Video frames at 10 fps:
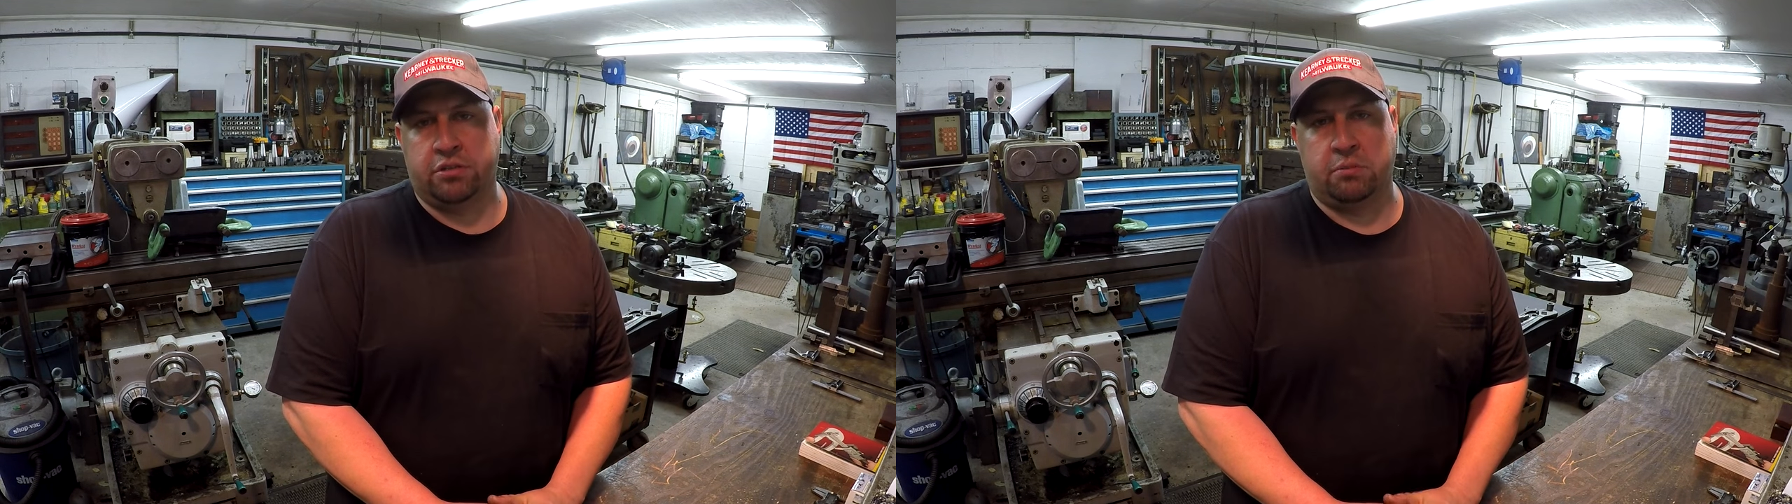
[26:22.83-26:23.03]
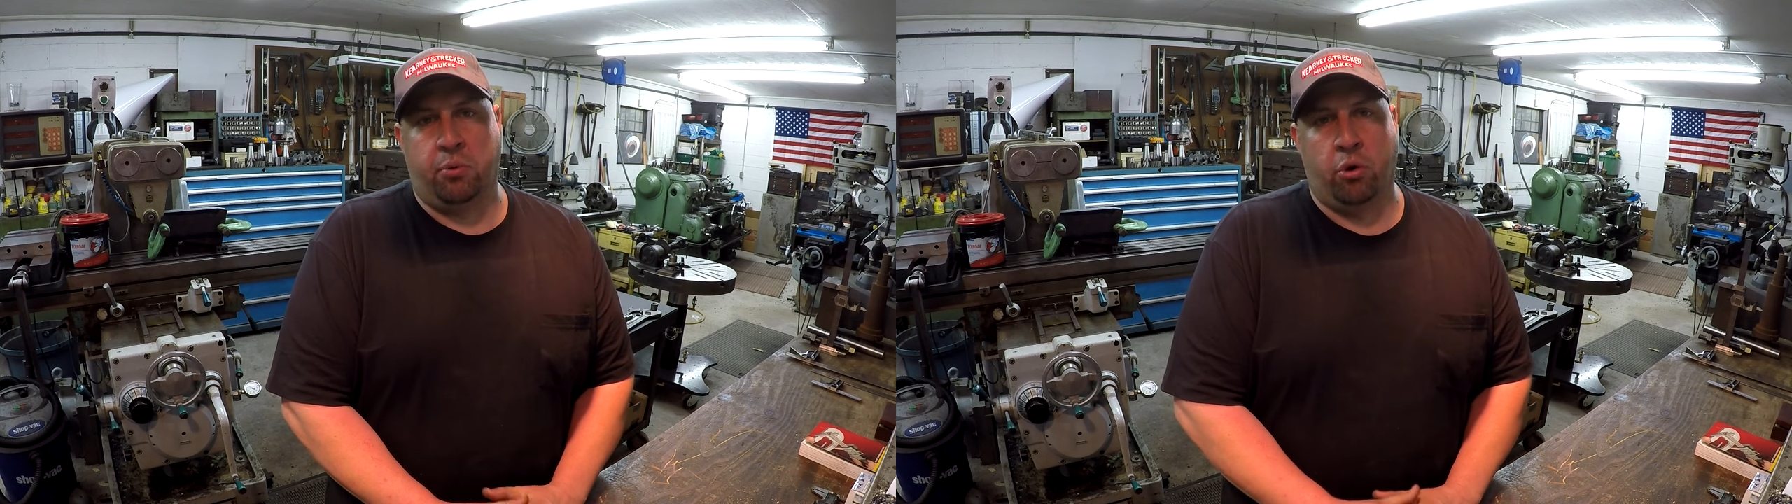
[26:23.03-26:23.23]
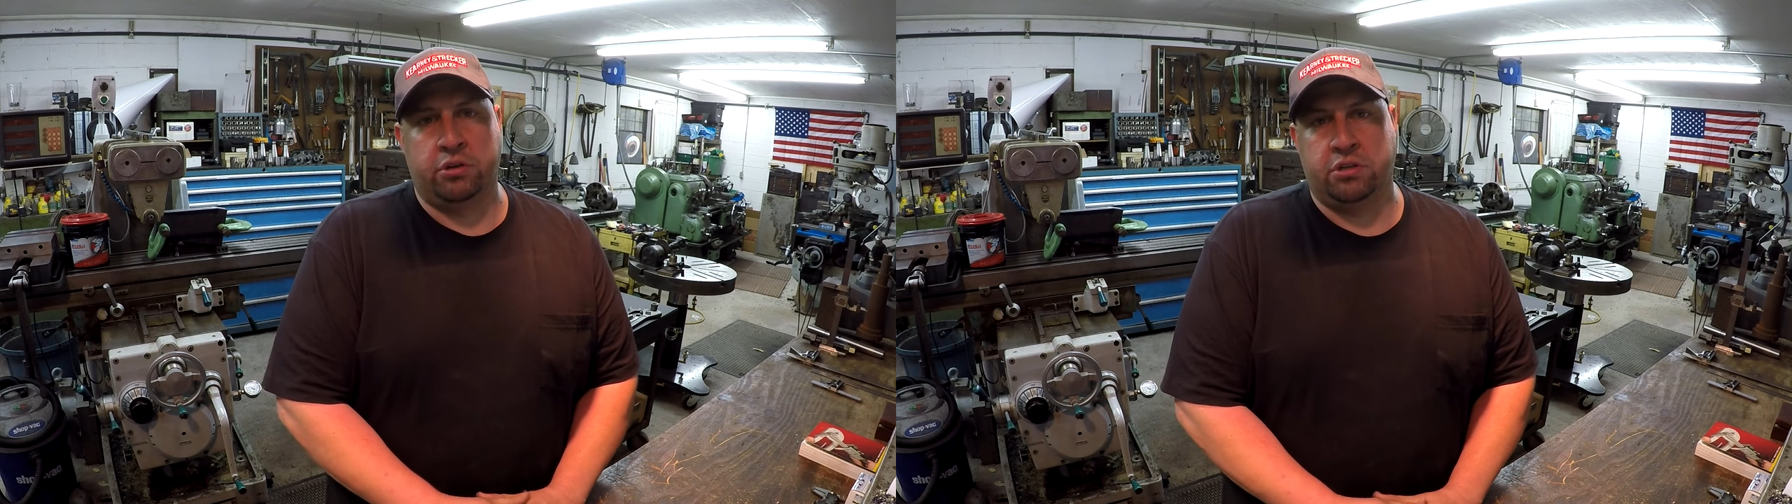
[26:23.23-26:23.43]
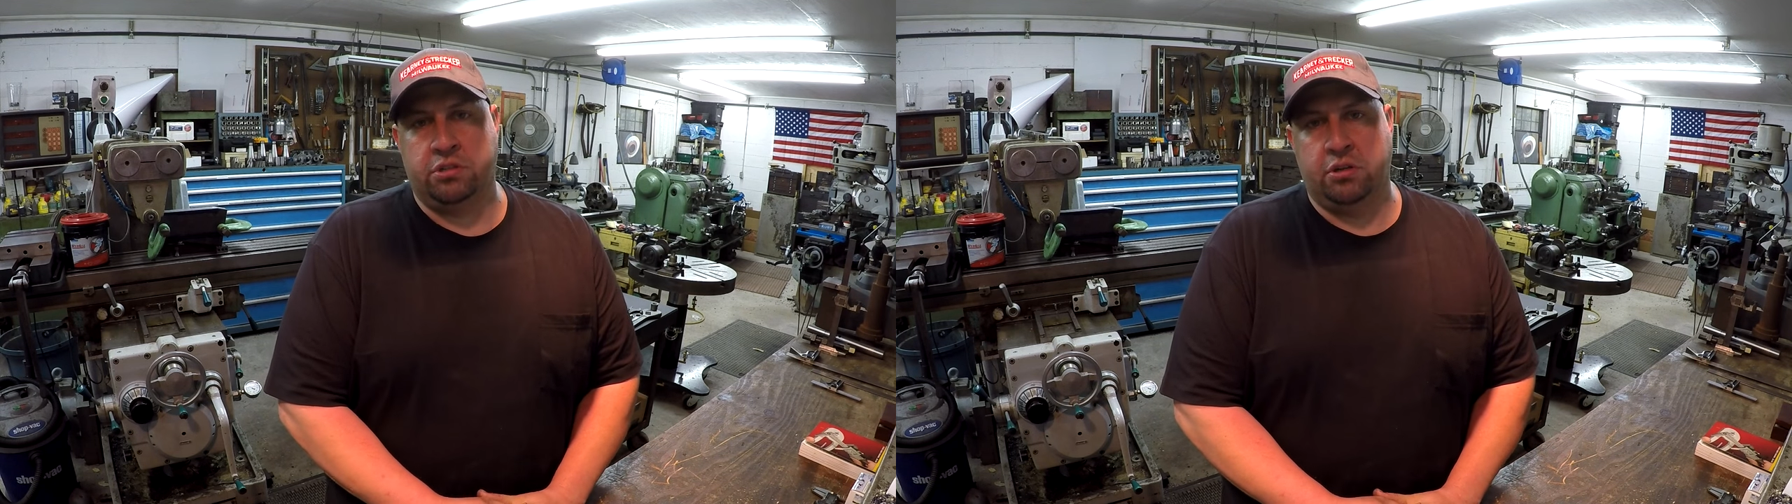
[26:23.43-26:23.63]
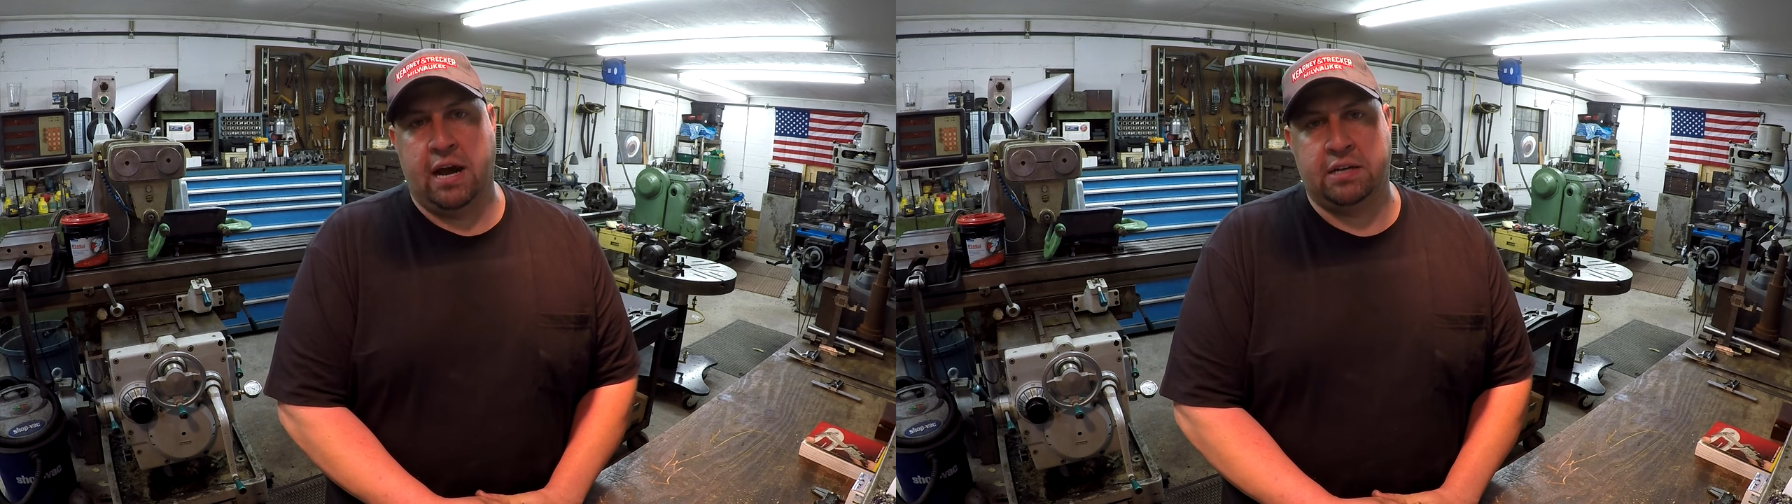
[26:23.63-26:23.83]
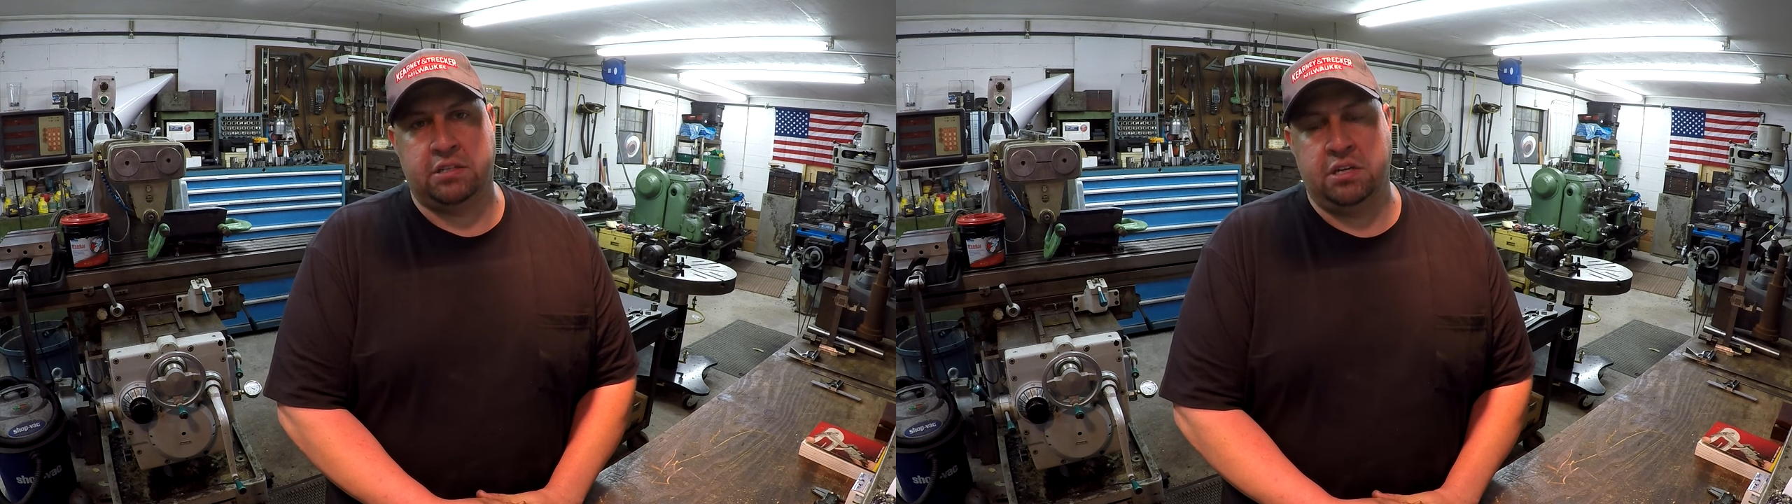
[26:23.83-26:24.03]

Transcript: the support that you guys